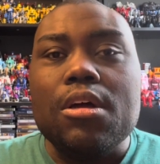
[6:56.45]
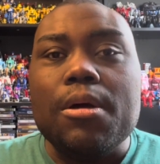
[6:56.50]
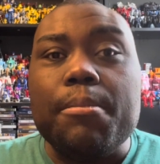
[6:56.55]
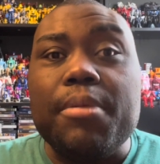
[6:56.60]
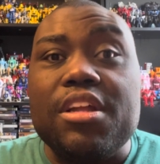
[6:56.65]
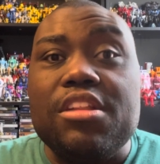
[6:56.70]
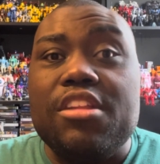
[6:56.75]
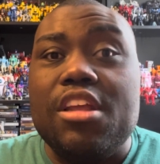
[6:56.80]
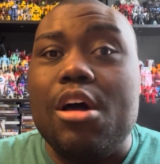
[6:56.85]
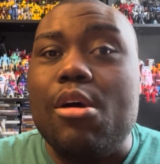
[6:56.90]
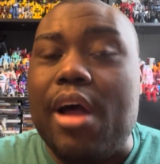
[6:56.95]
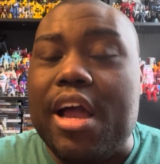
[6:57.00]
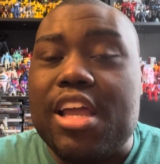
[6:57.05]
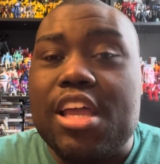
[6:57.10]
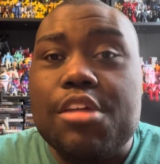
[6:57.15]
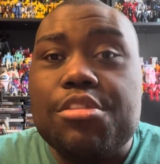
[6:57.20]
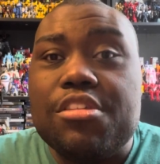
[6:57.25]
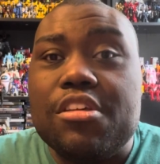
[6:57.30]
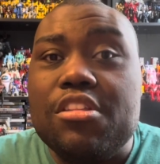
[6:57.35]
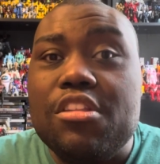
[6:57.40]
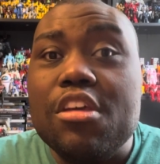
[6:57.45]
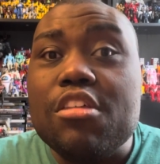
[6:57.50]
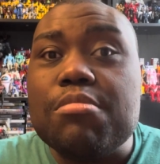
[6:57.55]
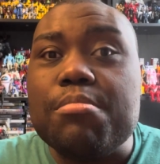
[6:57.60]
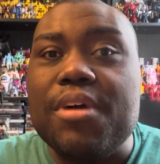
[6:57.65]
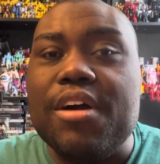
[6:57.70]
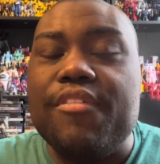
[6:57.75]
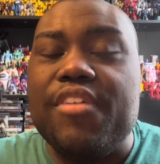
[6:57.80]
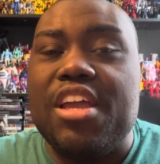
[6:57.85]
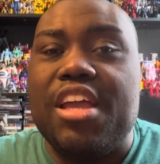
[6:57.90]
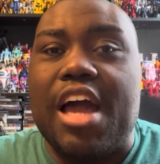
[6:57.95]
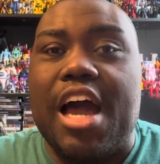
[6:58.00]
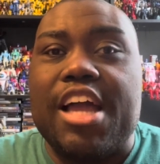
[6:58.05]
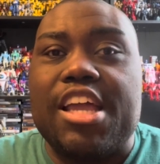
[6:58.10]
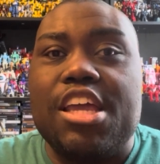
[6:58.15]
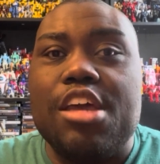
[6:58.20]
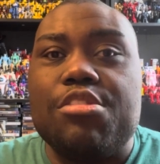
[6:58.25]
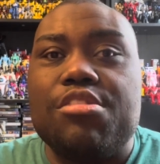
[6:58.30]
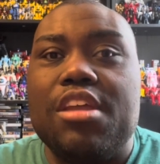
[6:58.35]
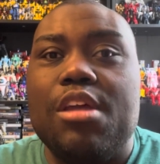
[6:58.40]
But no, I guess in this movie,
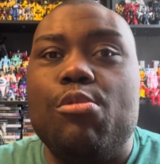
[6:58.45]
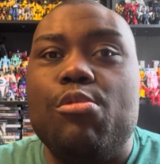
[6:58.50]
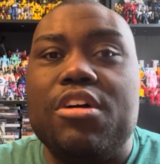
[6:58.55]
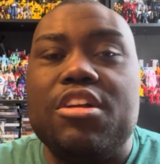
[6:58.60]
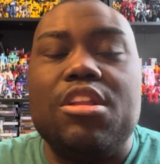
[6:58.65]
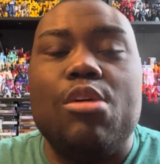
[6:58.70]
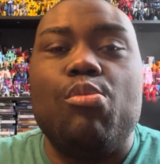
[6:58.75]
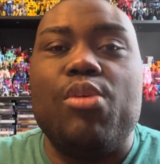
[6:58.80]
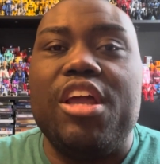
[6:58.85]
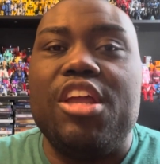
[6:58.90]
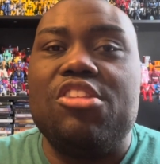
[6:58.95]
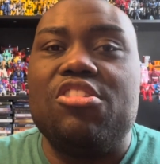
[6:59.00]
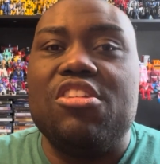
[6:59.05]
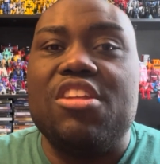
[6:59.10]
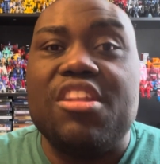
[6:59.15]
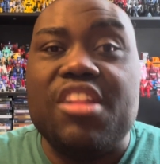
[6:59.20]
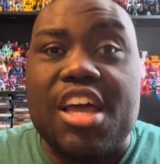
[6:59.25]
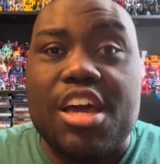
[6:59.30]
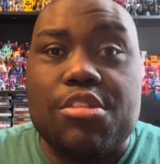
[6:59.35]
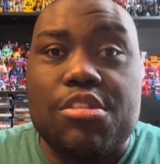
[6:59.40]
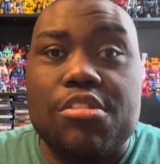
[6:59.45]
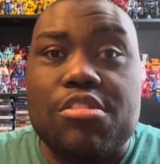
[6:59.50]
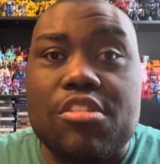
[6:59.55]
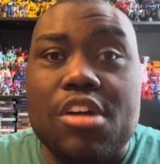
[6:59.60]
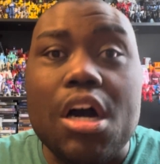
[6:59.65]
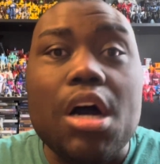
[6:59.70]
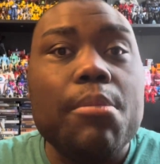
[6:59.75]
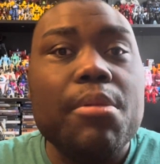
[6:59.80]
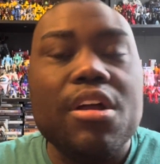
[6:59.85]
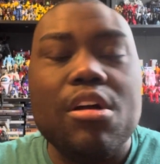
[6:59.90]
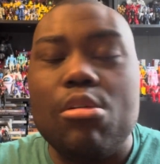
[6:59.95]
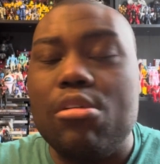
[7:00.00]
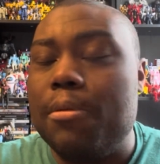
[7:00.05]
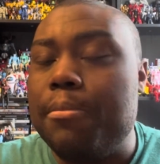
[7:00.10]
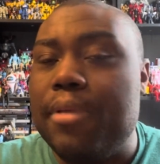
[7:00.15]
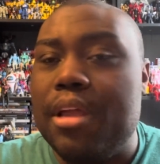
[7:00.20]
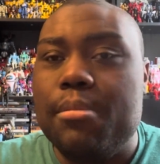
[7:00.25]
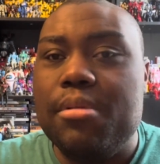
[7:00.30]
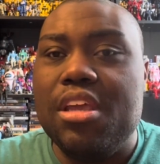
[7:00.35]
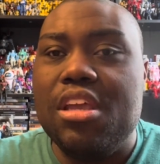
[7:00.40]
they wanted to wait till the next installment, or
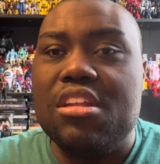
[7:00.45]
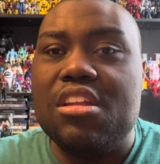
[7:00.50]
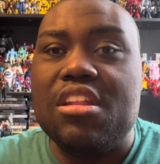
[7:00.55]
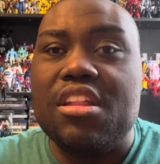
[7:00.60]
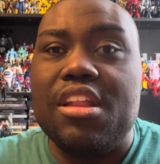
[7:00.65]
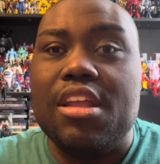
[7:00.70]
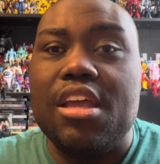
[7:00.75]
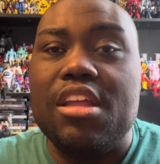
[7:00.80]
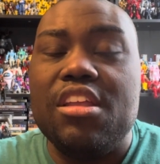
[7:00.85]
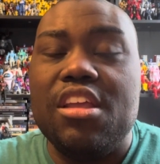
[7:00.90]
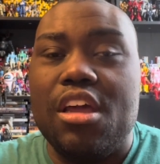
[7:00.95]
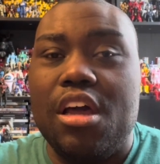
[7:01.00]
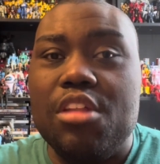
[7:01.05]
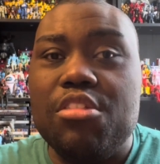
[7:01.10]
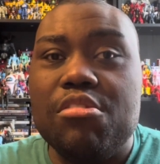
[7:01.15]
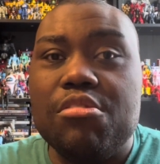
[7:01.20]
maybe in the other